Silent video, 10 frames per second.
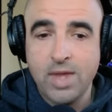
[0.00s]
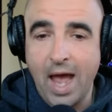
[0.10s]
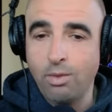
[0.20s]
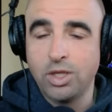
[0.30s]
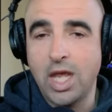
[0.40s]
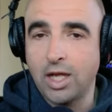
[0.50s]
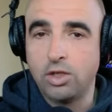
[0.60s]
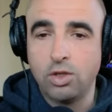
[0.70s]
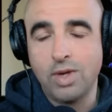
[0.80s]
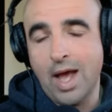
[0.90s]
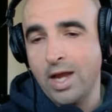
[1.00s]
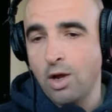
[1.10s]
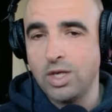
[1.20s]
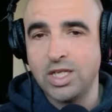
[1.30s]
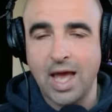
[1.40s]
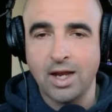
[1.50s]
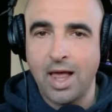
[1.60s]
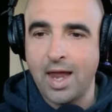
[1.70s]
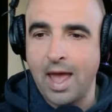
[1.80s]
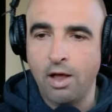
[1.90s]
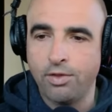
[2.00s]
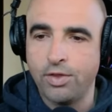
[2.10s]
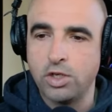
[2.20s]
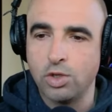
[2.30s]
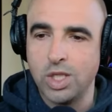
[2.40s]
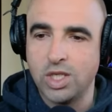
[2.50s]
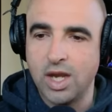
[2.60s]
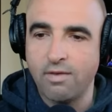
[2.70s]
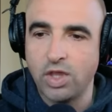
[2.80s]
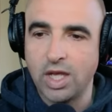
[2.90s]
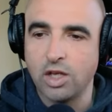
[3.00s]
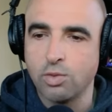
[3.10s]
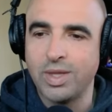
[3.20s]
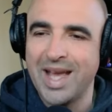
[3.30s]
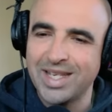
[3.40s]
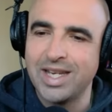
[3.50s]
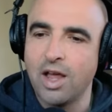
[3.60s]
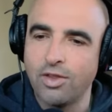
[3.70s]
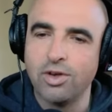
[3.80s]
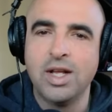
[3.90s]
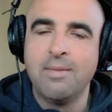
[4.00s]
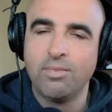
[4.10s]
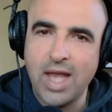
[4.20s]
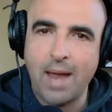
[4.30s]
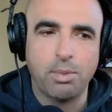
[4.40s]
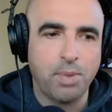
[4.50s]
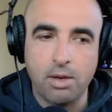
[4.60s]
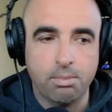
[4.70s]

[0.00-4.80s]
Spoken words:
I would take a dude. Now, I know he's had a lot of health injuries and everything else, but that's another type of player.